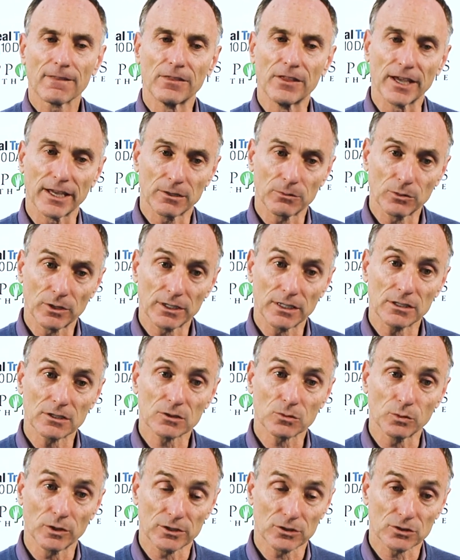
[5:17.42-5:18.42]
Then when he
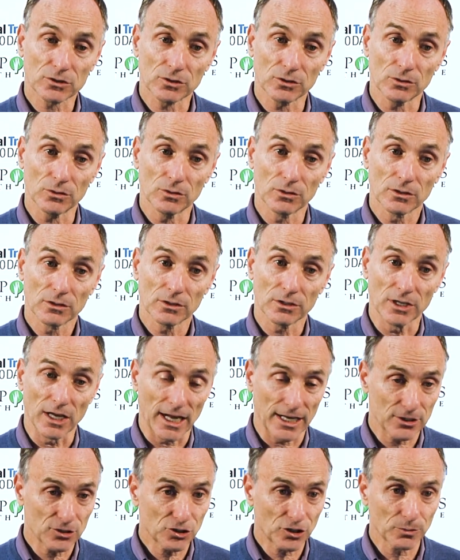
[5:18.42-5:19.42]
switched to
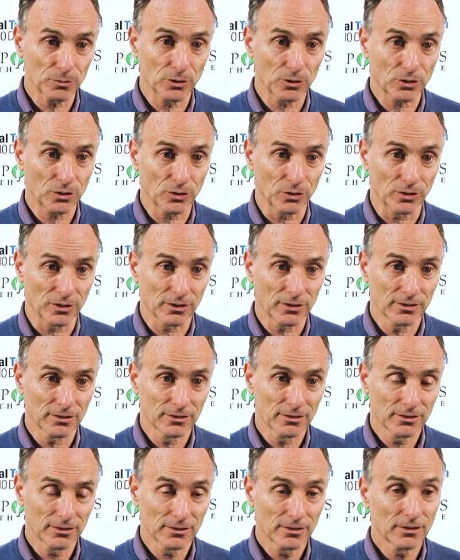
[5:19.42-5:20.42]
non-G M O corn,
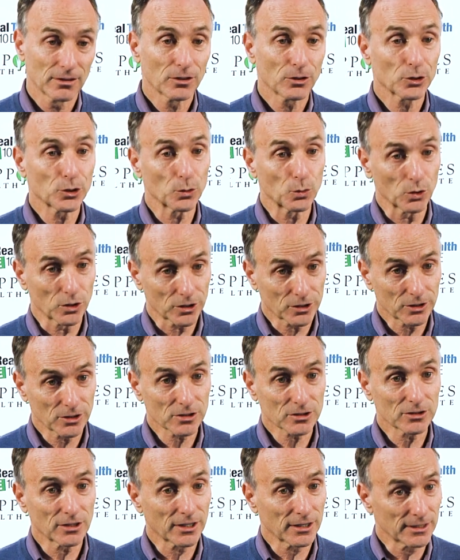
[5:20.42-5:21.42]
the
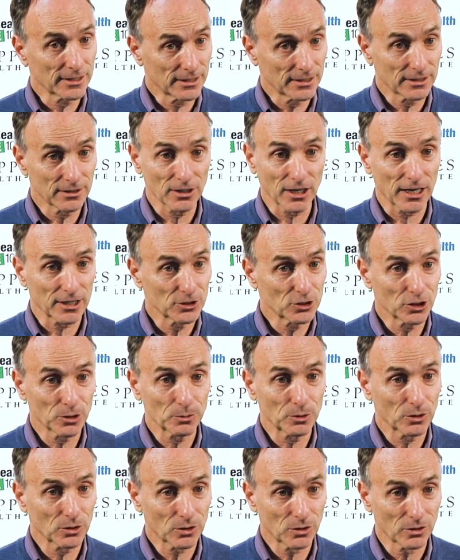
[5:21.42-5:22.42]
workers started eating non-G M
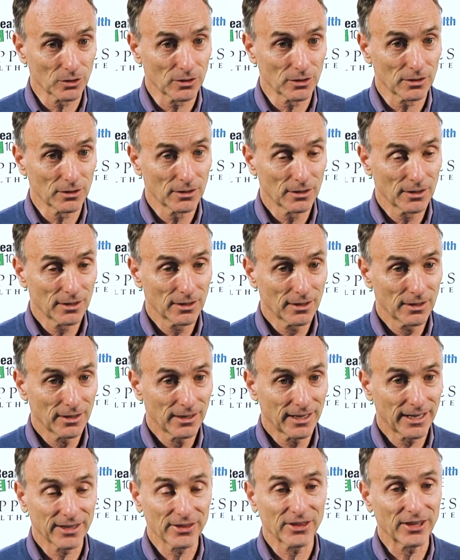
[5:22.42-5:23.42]
O corn,
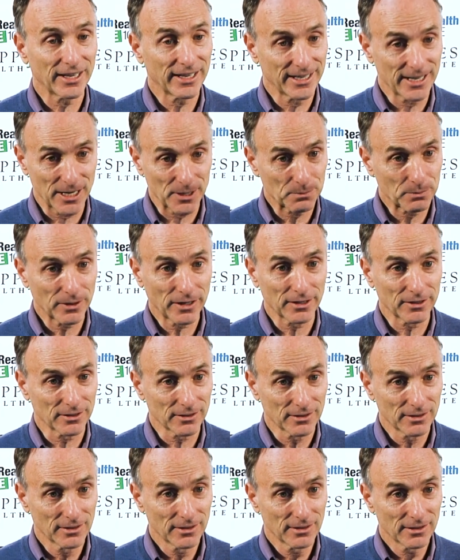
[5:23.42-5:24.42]
and they got
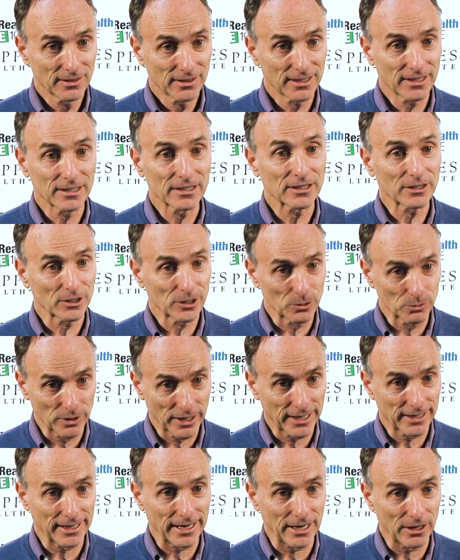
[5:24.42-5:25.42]
better until he
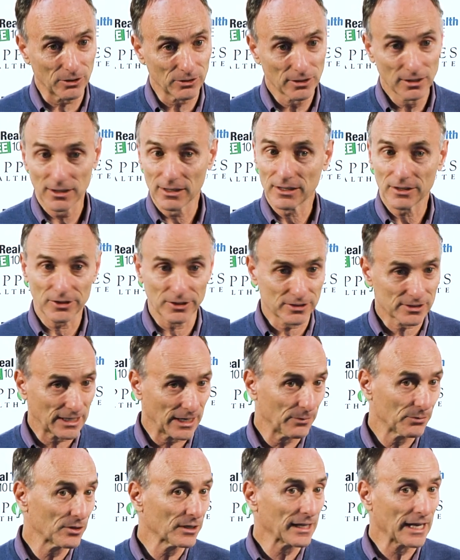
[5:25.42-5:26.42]
ran out. The
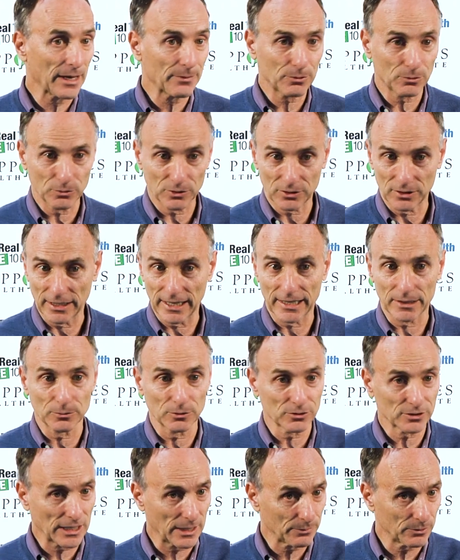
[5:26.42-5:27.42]
same thing happened with the
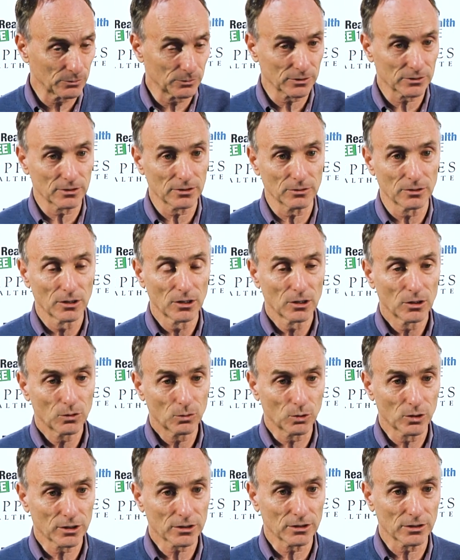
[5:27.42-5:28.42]
animals, happened with the
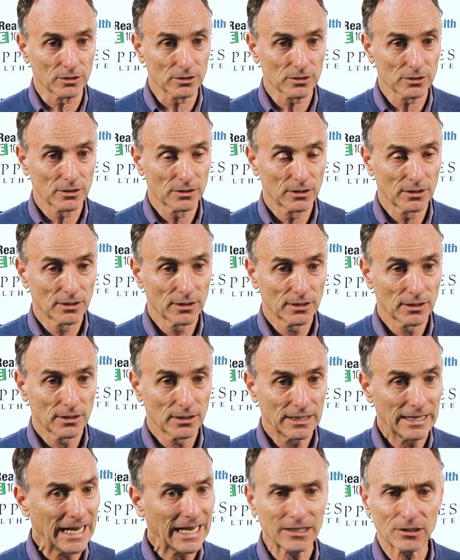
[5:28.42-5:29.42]
workers.
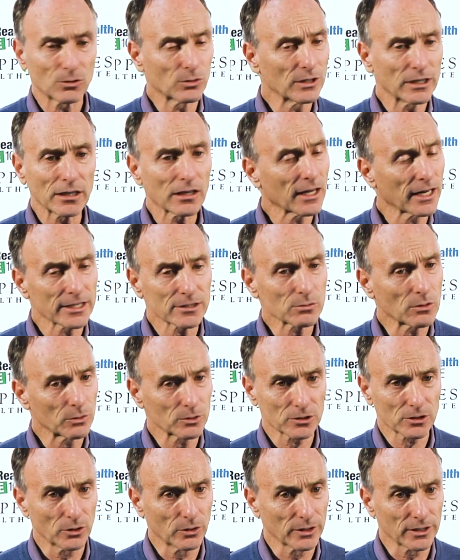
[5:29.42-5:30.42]
He hadn't realized what
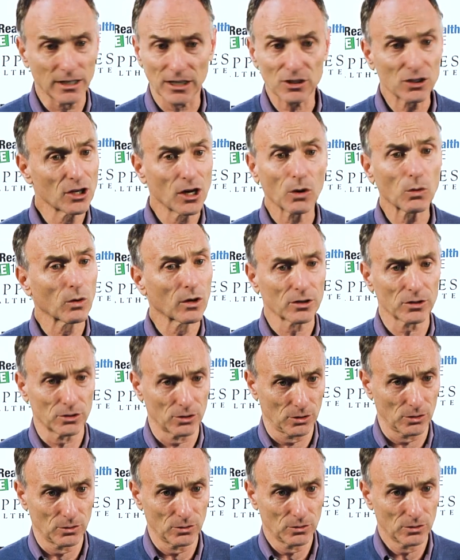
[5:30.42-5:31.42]
was going on. No one
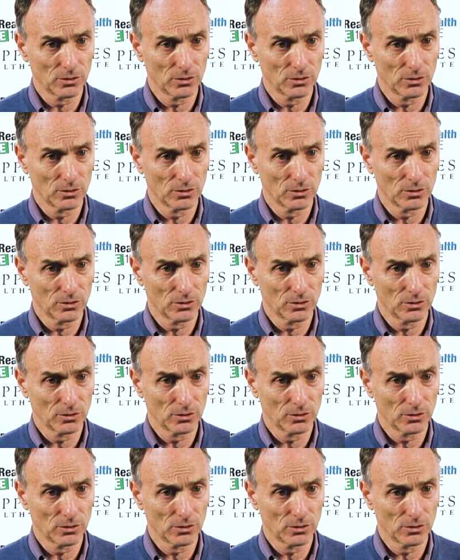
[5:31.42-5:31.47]
knew.